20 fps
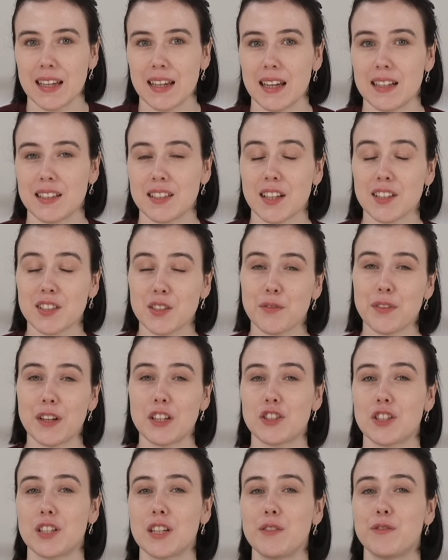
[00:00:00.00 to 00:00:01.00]
It does
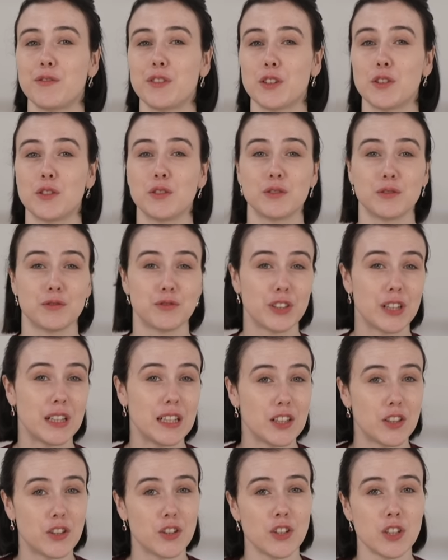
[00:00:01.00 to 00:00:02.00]
eventually feel
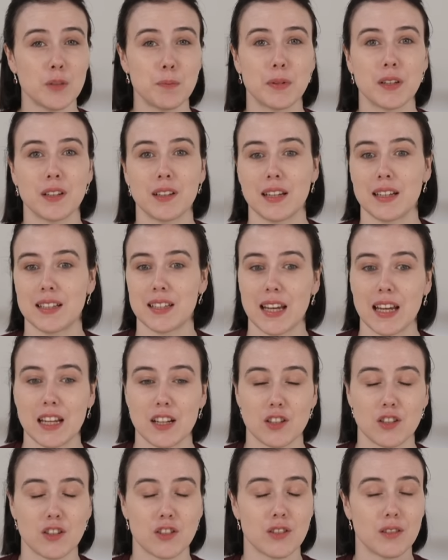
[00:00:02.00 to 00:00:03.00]
really good, but it
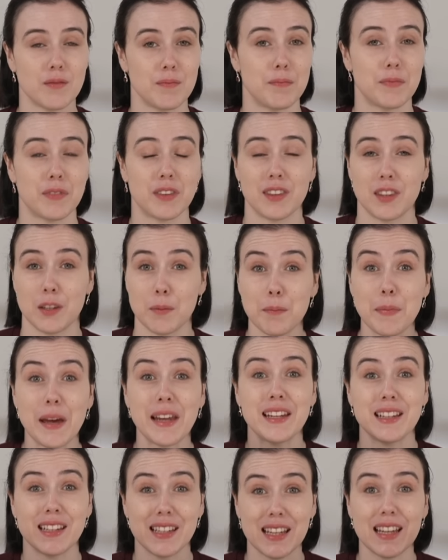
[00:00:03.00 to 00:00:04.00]
takes the
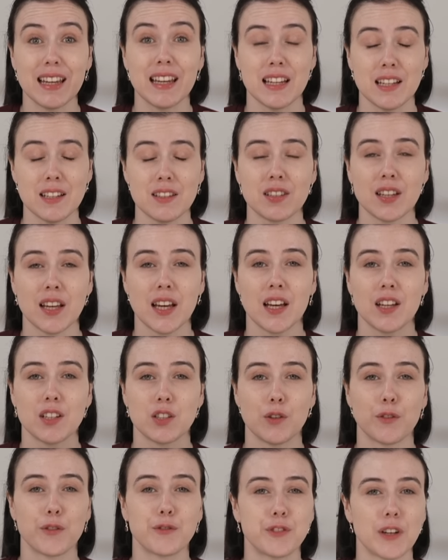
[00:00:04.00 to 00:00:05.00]
many years
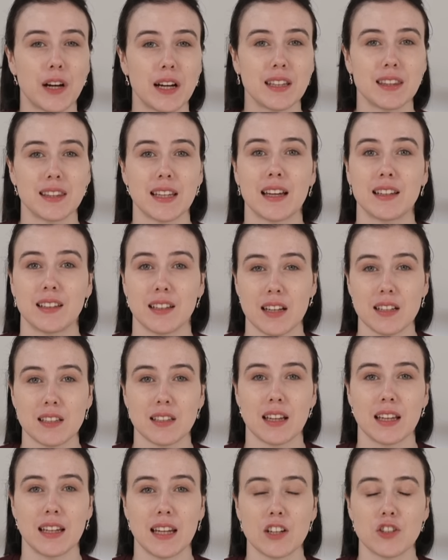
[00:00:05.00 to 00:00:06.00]
to find that
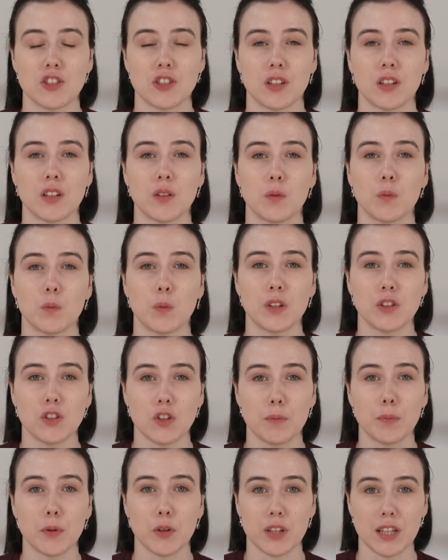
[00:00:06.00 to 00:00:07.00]
nice connection with
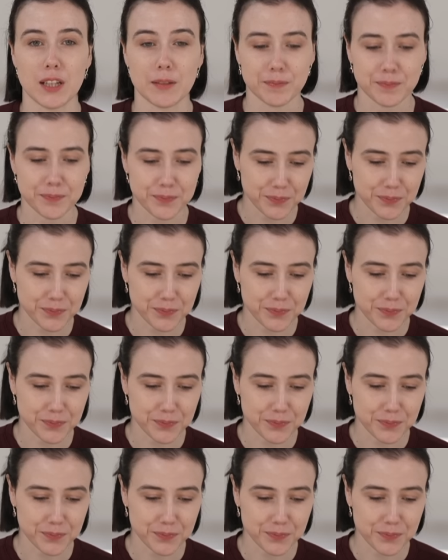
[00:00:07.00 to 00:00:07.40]
your body.